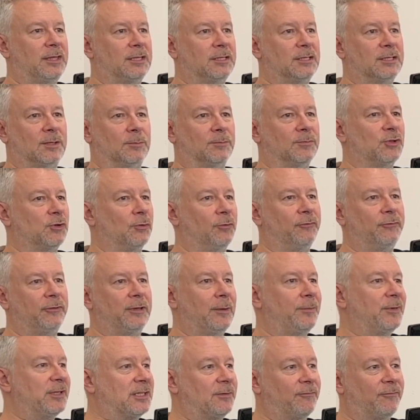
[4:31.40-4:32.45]
some sort of
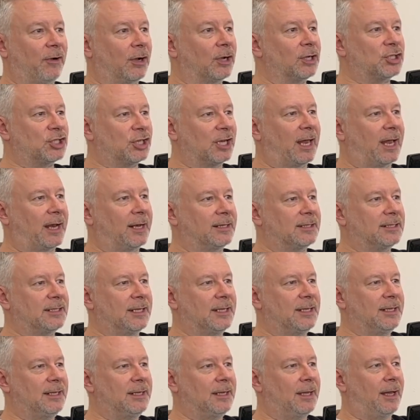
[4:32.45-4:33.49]
limited
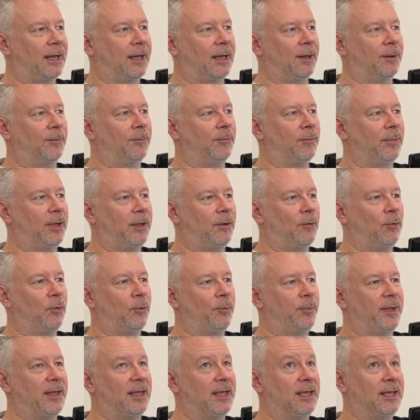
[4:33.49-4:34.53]
functionality, it will
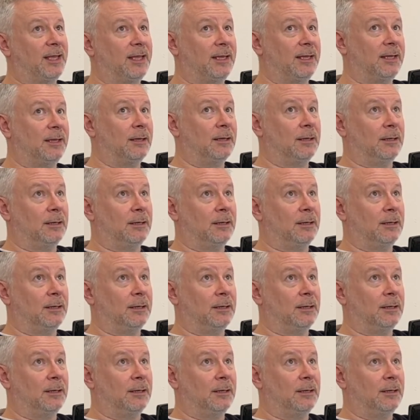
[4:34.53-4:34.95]
be